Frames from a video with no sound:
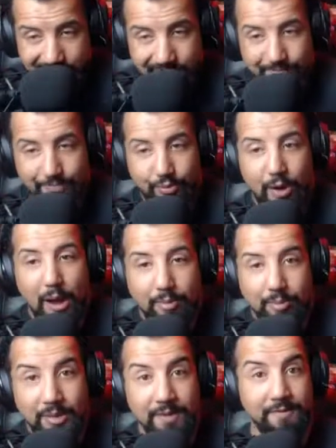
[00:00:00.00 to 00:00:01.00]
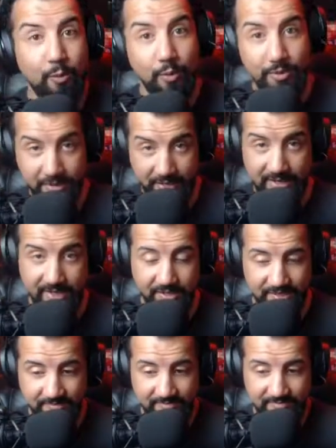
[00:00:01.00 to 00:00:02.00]
probably 4
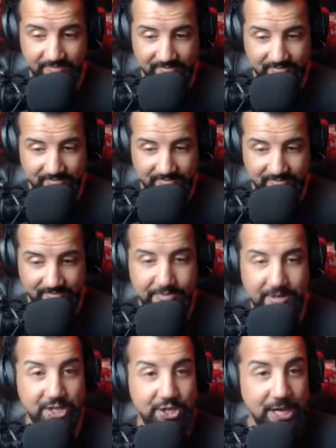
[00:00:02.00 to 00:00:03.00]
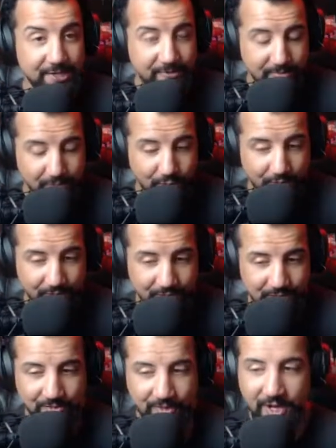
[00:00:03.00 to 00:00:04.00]
things, but a chance for more.
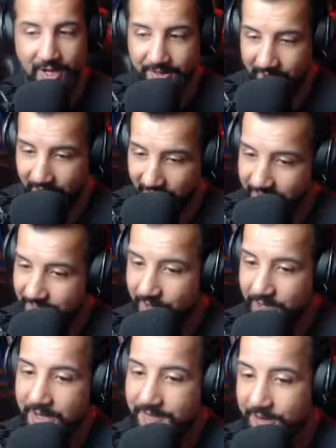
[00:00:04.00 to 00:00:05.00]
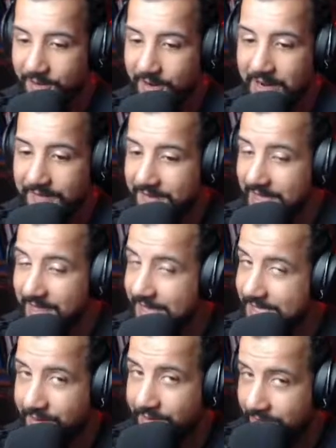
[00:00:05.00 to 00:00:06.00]
So the odds are if you craft at
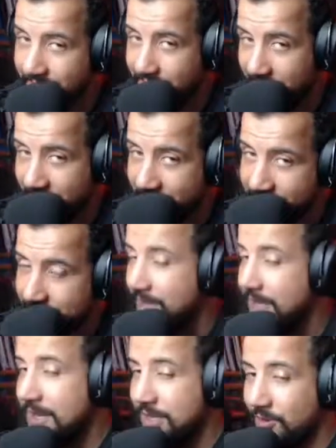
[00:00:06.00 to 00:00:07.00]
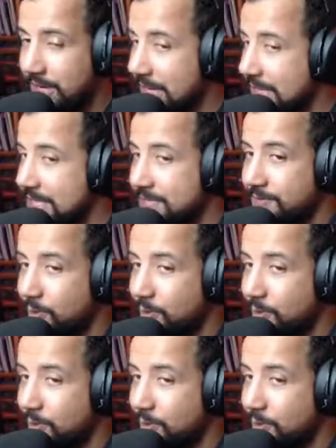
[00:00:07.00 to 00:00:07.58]
least 3 things, you'll get at least 4